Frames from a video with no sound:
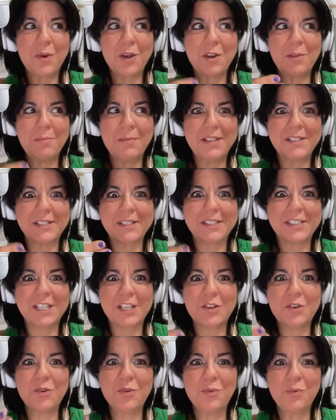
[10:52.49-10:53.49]
to want to miss a
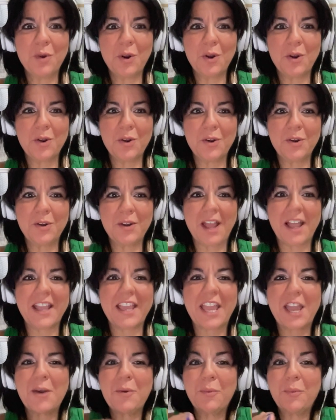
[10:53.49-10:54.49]
single word. I
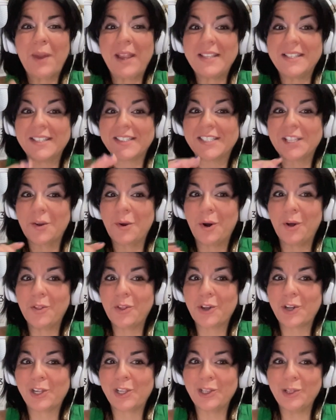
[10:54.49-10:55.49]
can't wait to see all the
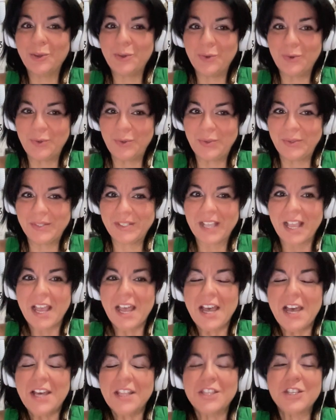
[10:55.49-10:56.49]
clues.
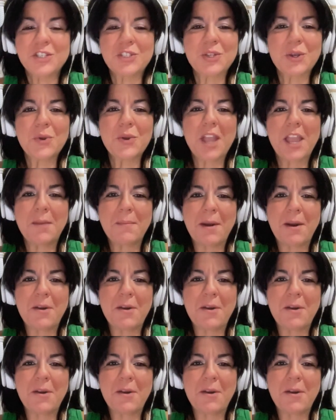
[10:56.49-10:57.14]
The show came